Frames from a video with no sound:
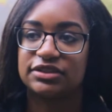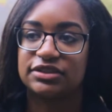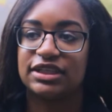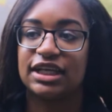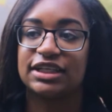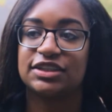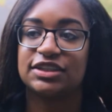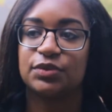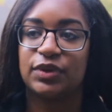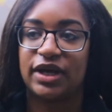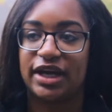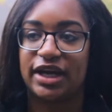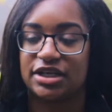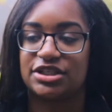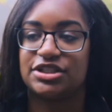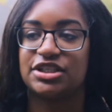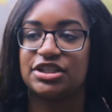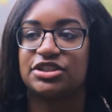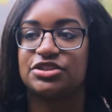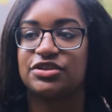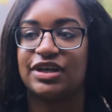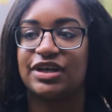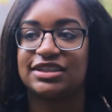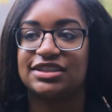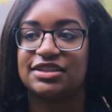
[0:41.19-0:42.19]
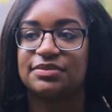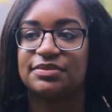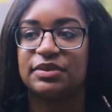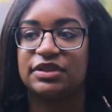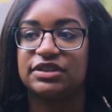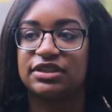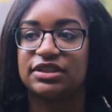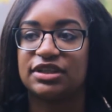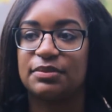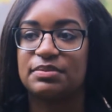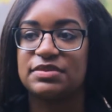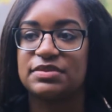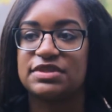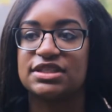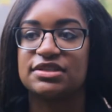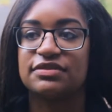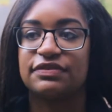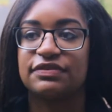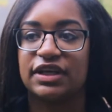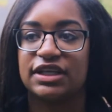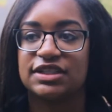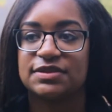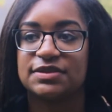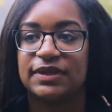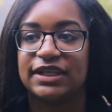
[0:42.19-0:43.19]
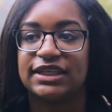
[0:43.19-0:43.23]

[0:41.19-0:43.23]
So that's what actually attracted me to Cummins in the first